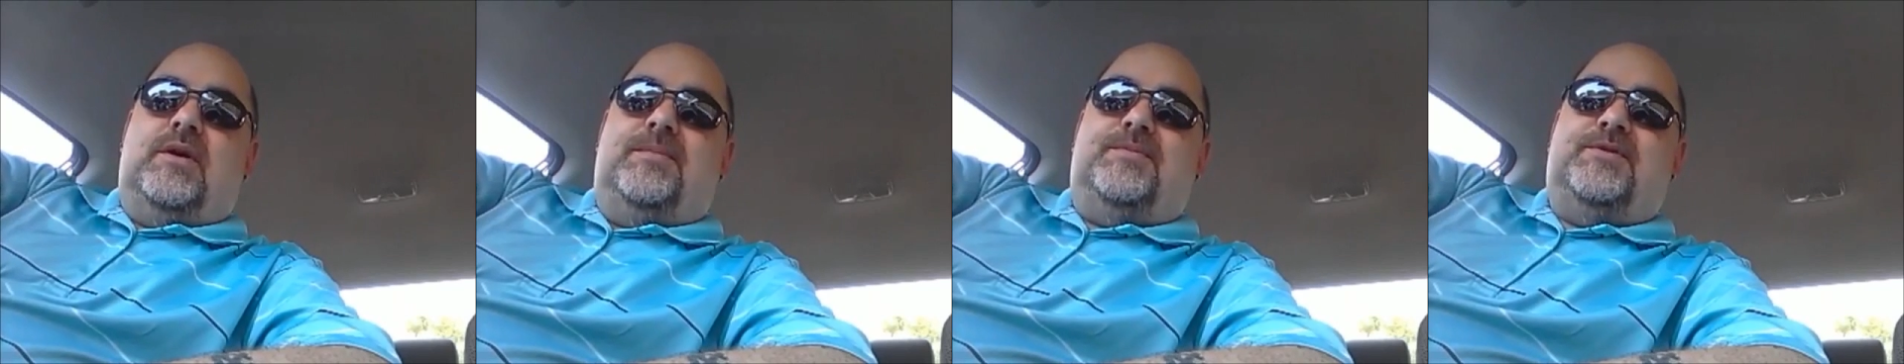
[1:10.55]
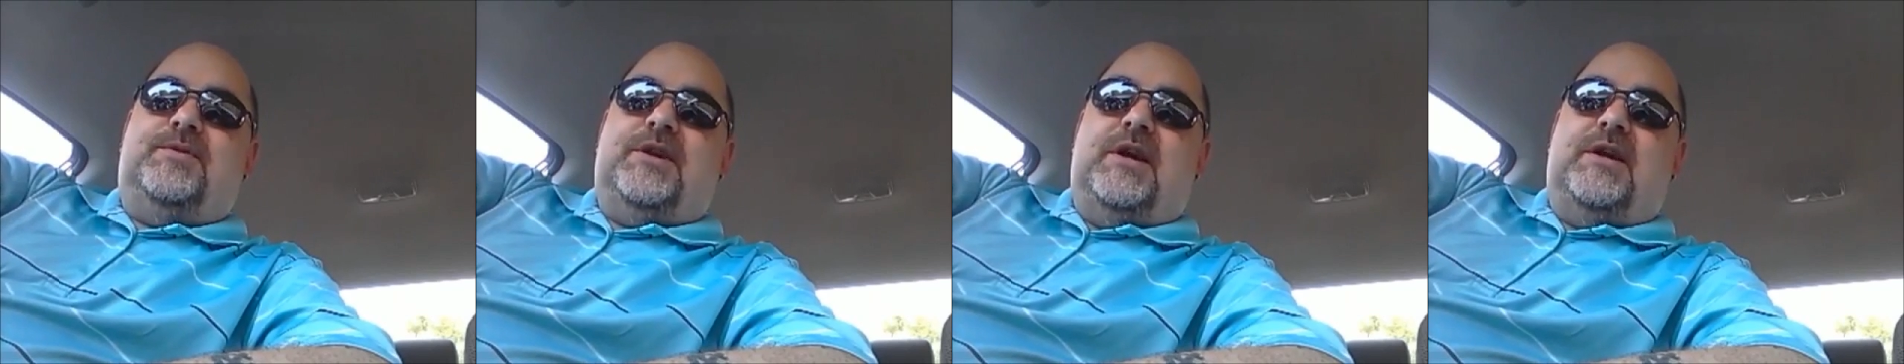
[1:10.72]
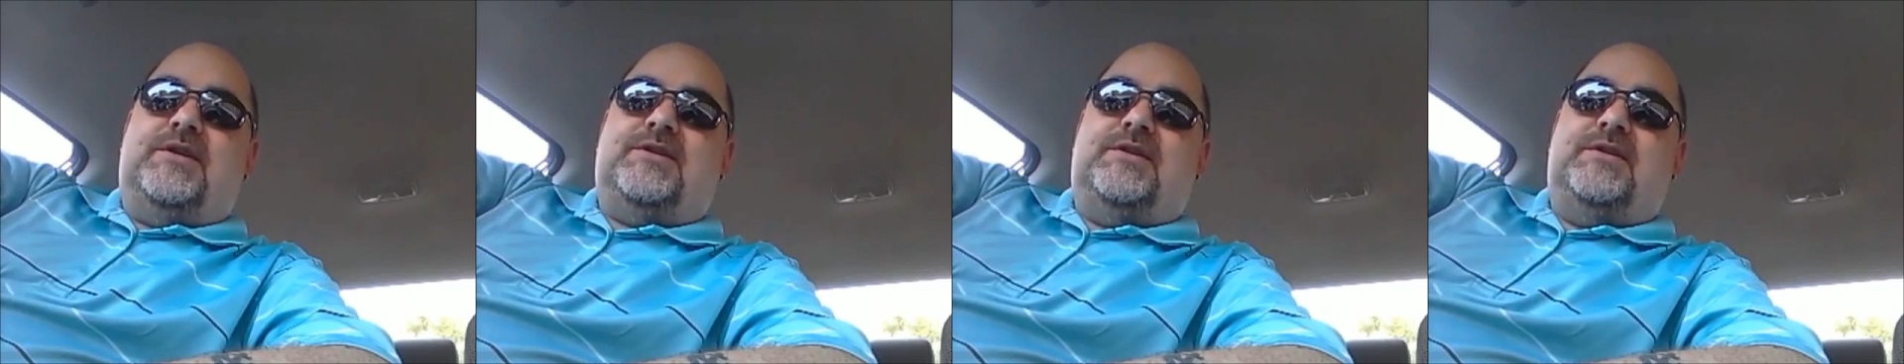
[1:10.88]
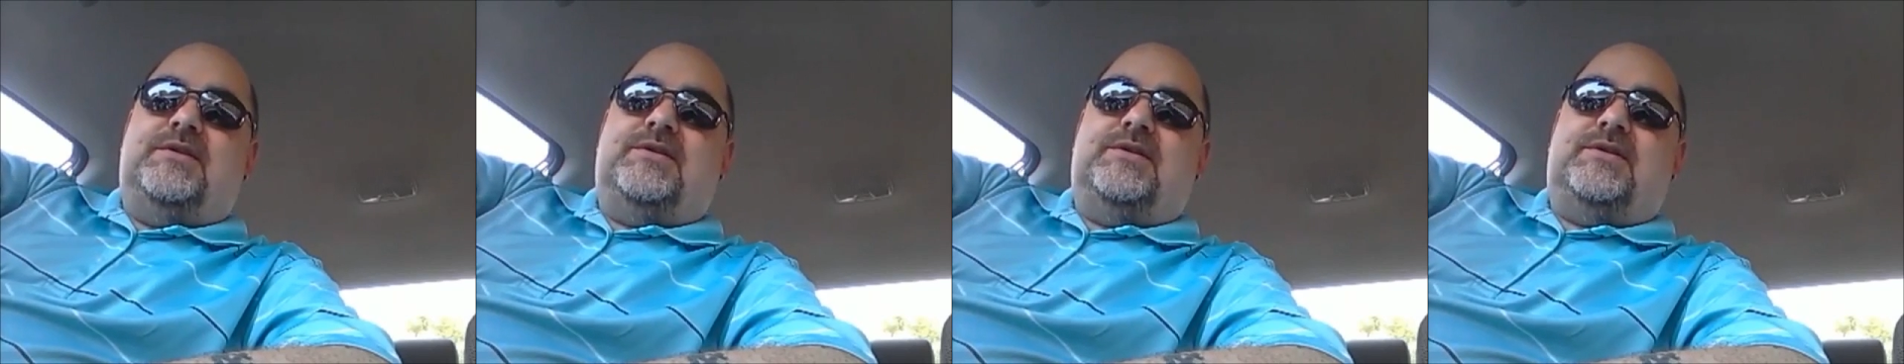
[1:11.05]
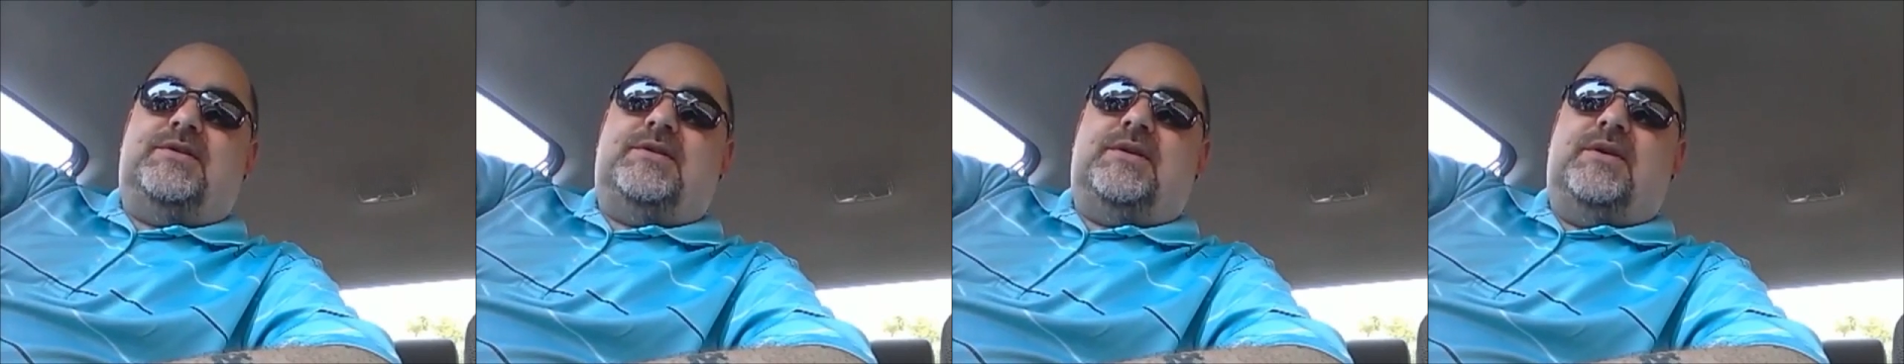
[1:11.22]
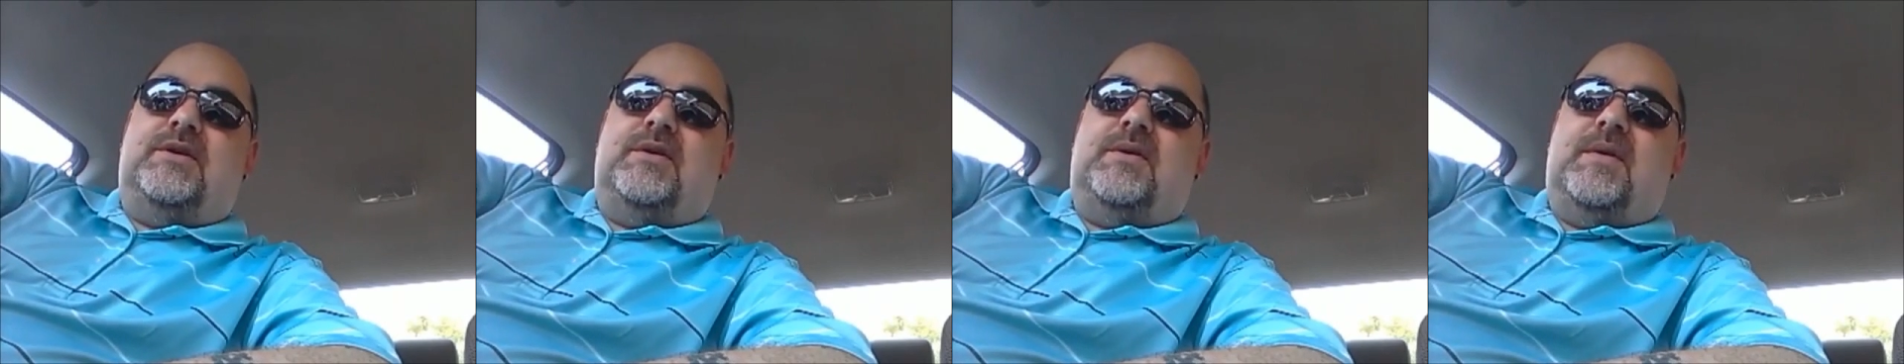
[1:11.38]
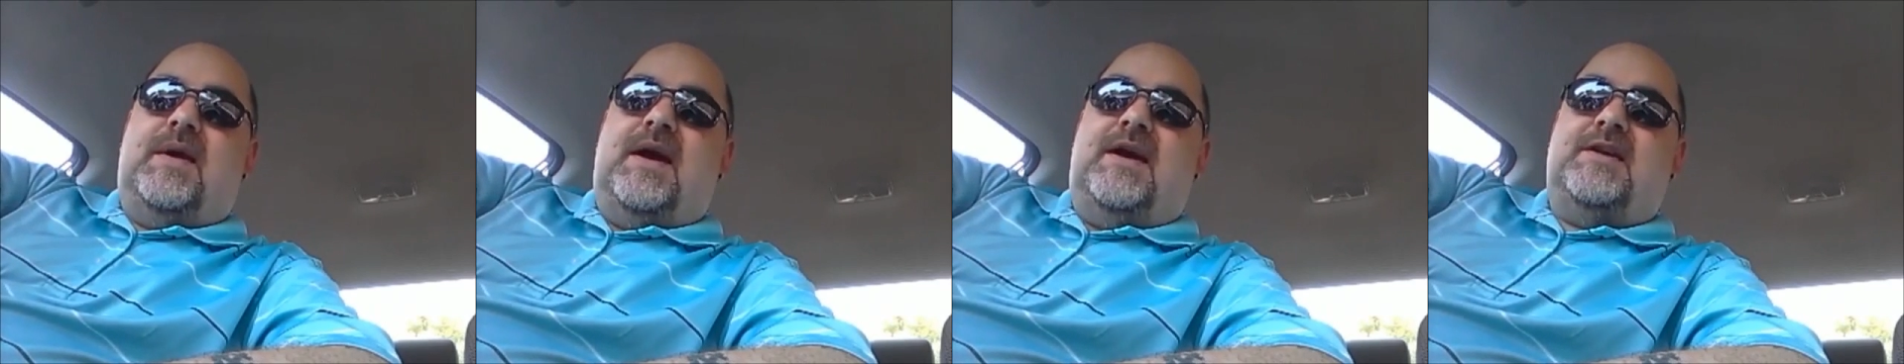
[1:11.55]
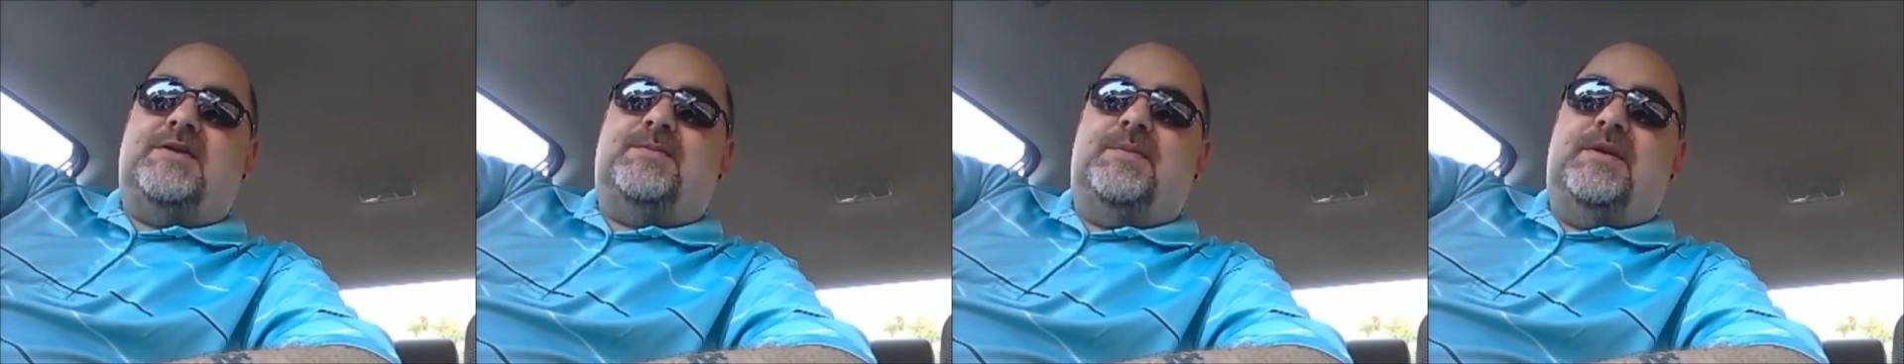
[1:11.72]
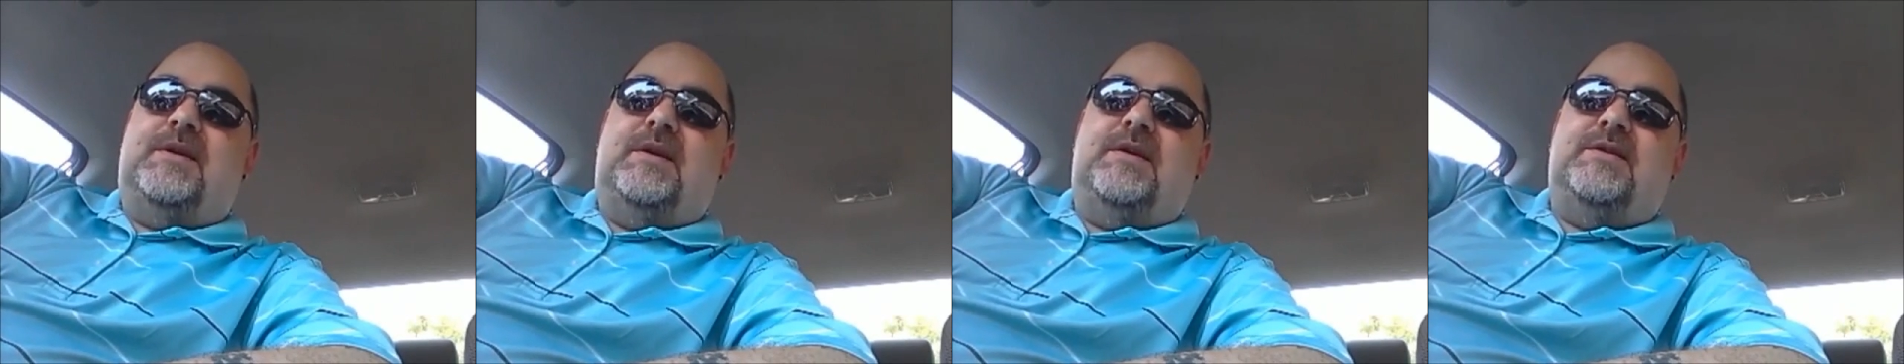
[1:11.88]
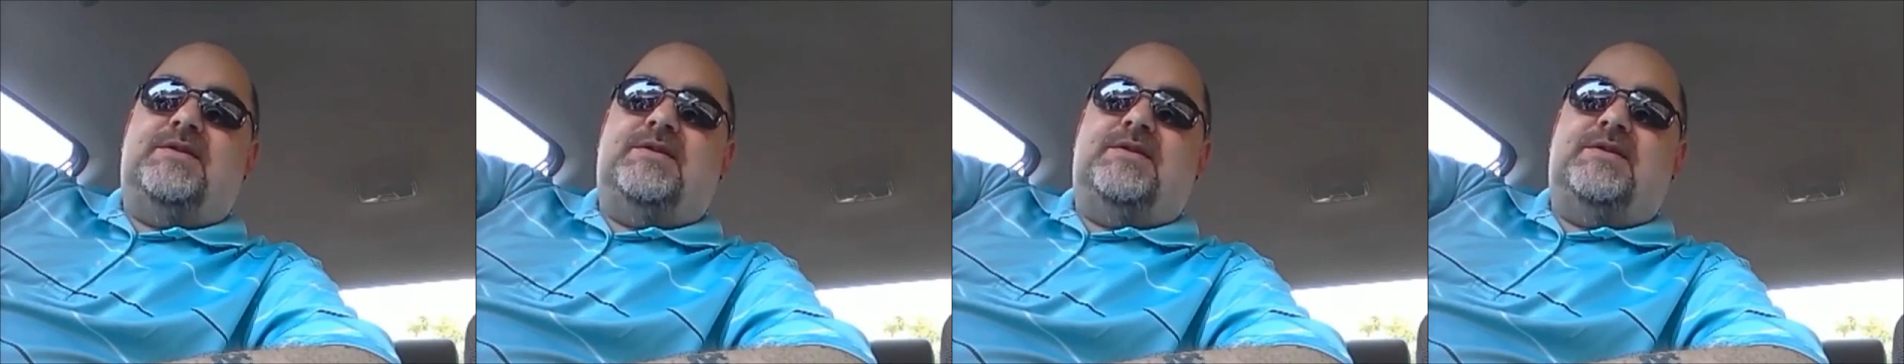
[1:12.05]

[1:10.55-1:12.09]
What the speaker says: objections to harassment